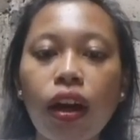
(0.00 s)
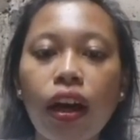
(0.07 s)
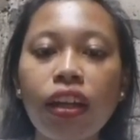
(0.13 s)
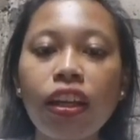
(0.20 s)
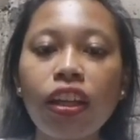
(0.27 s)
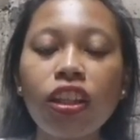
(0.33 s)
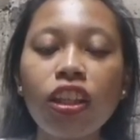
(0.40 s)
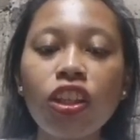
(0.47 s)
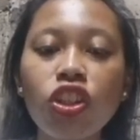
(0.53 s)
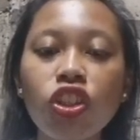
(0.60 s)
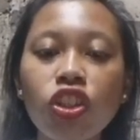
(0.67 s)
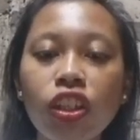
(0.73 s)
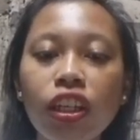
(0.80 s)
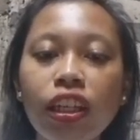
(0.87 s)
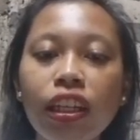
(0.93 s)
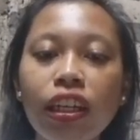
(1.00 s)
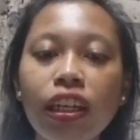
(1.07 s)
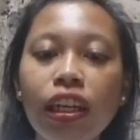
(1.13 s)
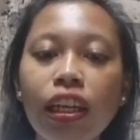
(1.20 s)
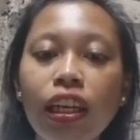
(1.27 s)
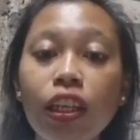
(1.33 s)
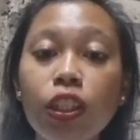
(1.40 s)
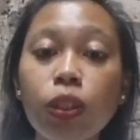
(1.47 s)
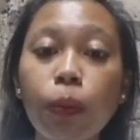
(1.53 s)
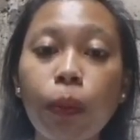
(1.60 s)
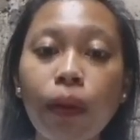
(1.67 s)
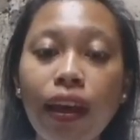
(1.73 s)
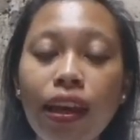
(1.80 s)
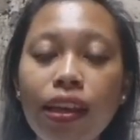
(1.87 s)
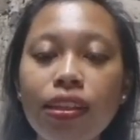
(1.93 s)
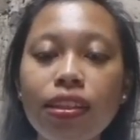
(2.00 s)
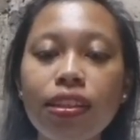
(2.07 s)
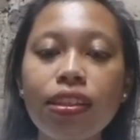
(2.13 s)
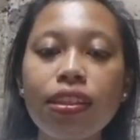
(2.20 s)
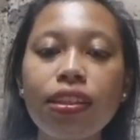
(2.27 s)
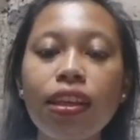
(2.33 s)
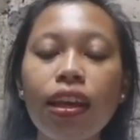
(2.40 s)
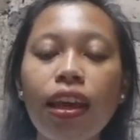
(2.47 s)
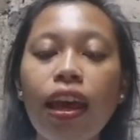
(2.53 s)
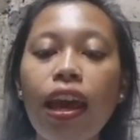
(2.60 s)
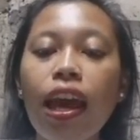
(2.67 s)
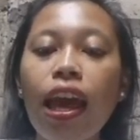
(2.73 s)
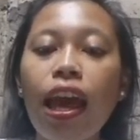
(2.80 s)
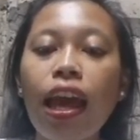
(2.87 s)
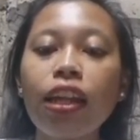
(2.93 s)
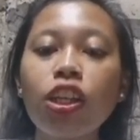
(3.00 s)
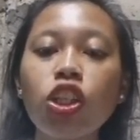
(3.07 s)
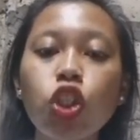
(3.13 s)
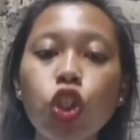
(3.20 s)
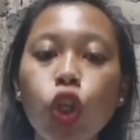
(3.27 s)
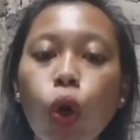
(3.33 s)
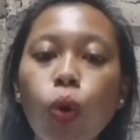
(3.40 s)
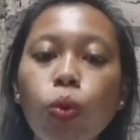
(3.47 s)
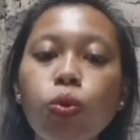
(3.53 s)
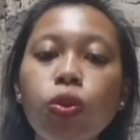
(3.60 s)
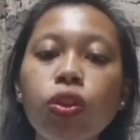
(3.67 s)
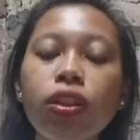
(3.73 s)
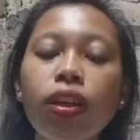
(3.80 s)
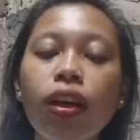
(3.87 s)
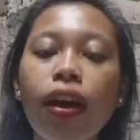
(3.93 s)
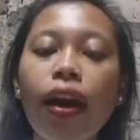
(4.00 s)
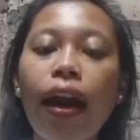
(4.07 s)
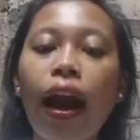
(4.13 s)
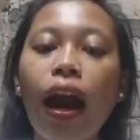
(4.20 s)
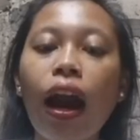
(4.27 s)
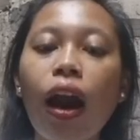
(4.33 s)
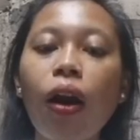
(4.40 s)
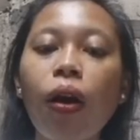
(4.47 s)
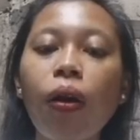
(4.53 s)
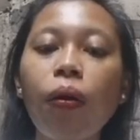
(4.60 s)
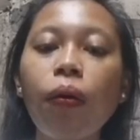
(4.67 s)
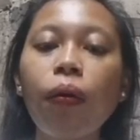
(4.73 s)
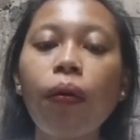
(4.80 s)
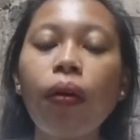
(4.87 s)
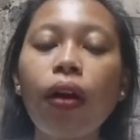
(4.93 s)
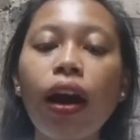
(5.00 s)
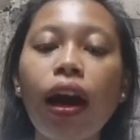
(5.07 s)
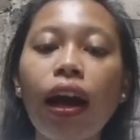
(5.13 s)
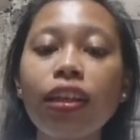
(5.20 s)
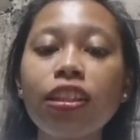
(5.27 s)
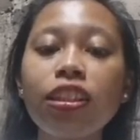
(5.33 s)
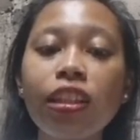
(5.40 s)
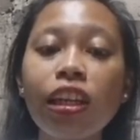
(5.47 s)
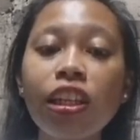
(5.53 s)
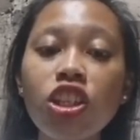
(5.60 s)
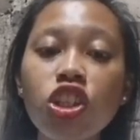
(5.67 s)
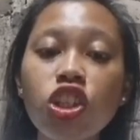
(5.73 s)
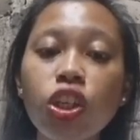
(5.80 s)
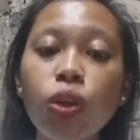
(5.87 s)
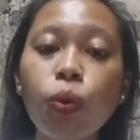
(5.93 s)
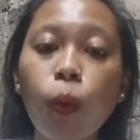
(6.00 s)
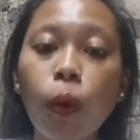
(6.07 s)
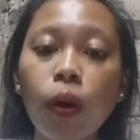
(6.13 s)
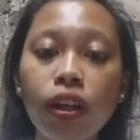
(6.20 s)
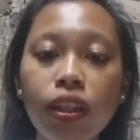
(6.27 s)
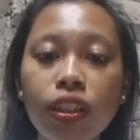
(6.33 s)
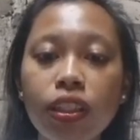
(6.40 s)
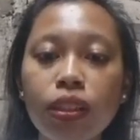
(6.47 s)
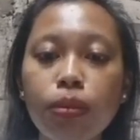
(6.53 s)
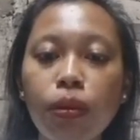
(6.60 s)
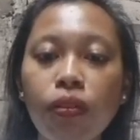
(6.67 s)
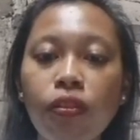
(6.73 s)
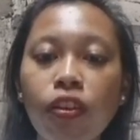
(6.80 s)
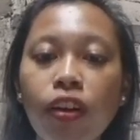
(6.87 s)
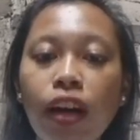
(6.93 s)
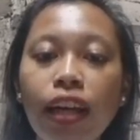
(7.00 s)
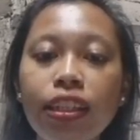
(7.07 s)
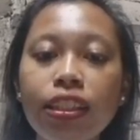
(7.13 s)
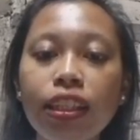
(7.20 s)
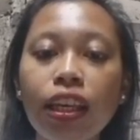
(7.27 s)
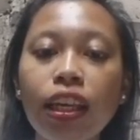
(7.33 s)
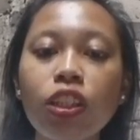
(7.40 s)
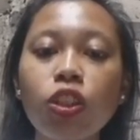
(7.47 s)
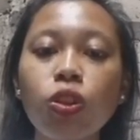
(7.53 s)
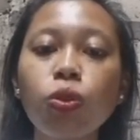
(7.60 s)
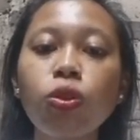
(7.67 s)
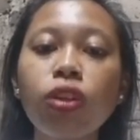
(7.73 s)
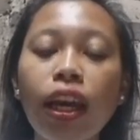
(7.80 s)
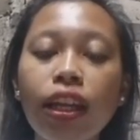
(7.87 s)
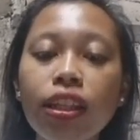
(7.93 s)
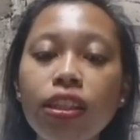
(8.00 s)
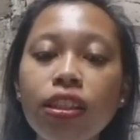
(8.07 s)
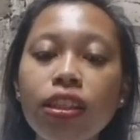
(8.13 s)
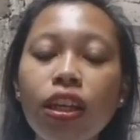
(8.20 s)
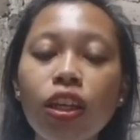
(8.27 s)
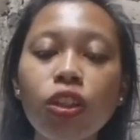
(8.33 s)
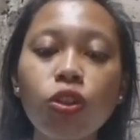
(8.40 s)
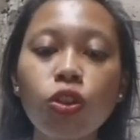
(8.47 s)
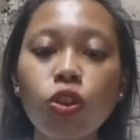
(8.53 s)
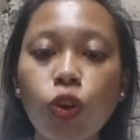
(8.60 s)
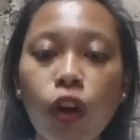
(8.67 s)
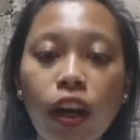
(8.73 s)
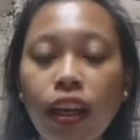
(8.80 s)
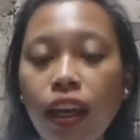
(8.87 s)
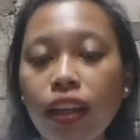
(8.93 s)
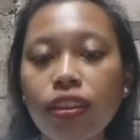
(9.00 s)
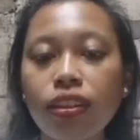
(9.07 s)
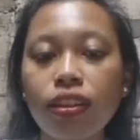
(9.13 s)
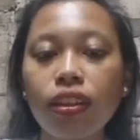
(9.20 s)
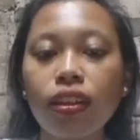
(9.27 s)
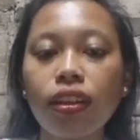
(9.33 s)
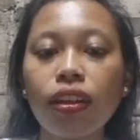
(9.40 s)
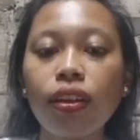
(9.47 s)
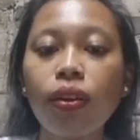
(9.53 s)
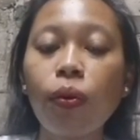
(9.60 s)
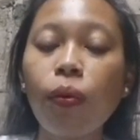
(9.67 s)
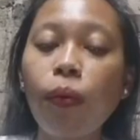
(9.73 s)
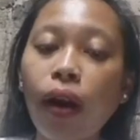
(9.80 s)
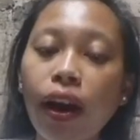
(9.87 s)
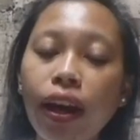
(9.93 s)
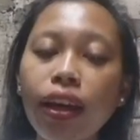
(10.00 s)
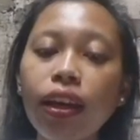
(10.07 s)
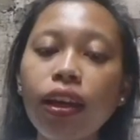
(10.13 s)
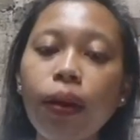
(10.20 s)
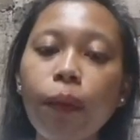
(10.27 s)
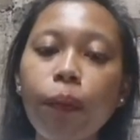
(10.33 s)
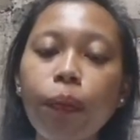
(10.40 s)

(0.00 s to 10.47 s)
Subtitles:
The teacher clearly explains and shows how a strategy works before asking students to try it. Why?